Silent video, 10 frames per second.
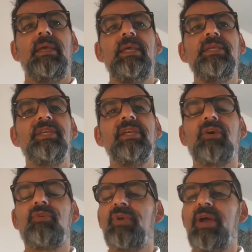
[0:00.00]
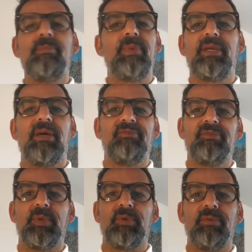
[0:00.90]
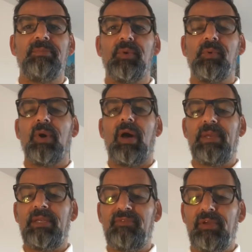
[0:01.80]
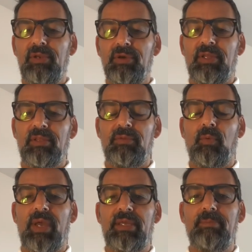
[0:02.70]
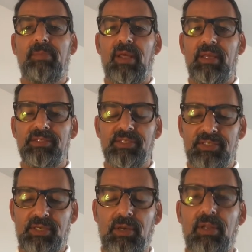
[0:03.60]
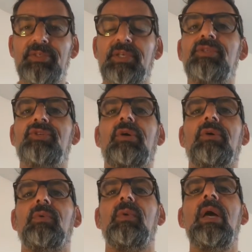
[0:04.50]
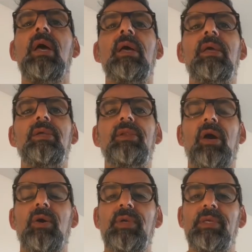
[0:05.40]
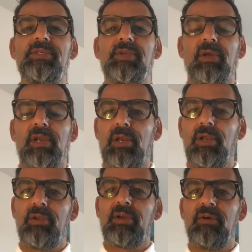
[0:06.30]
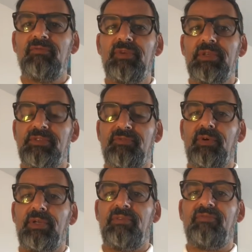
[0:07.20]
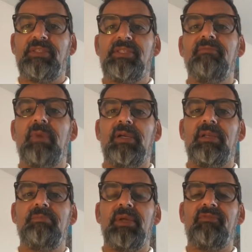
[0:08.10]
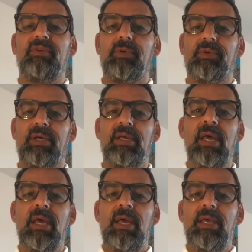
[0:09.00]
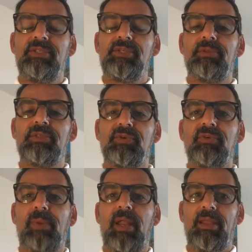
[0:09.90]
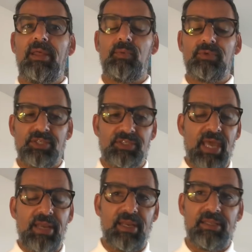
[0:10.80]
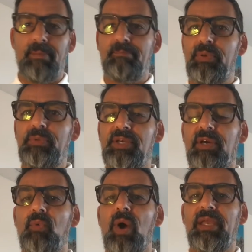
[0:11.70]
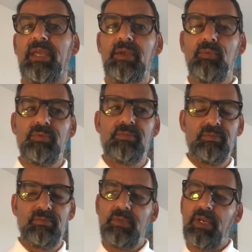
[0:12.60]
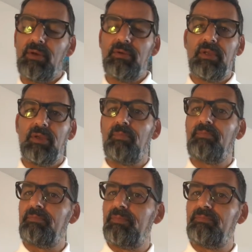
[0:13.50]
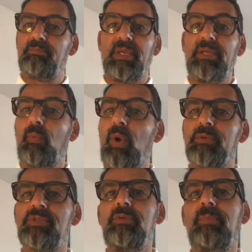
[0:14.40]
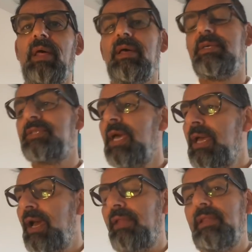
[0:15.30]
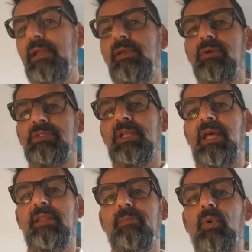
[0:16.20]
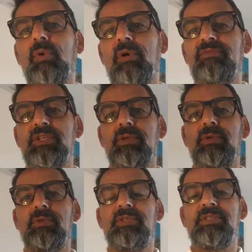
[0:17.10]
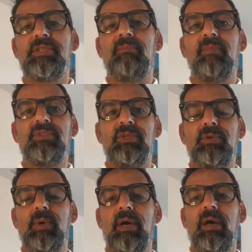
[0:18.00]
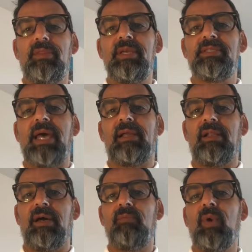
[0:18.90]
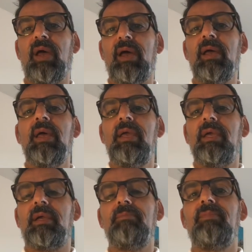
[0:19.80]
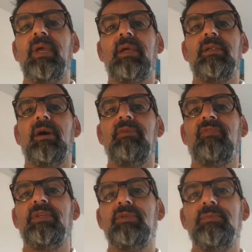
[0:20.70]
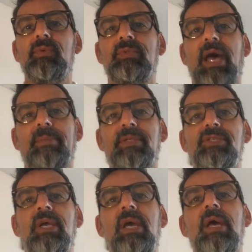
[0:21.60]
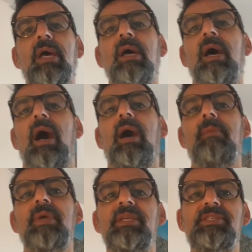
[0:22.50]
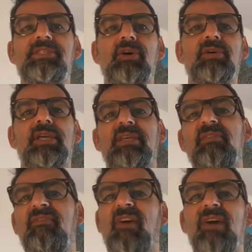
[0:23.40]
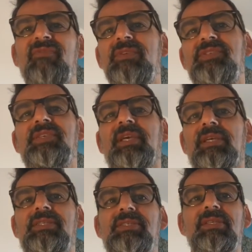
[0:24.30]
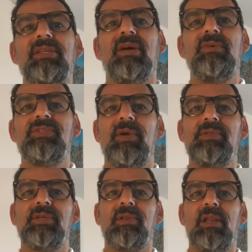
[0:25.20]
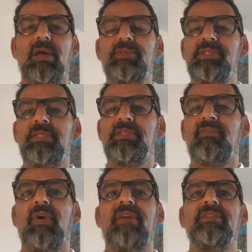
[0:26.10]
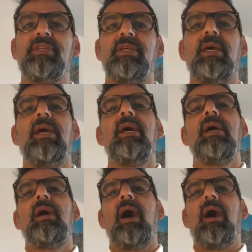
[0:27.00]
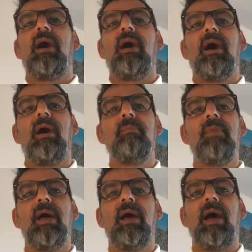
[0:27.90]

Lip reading: He's incredibly comfortable on the ball. I mean, if you look at the way he plays, his close control, you know, he's got a lot of confidence for a defensive-minded midfielder. He's not the sort of player that will just get it and then boot it away. He will, you know, he'll beat one or two players and then look to lay the ball off to the attack line where it could hopefully do more damage. He's stocky, 5'6", you know, so he's got a low sense of gravity. And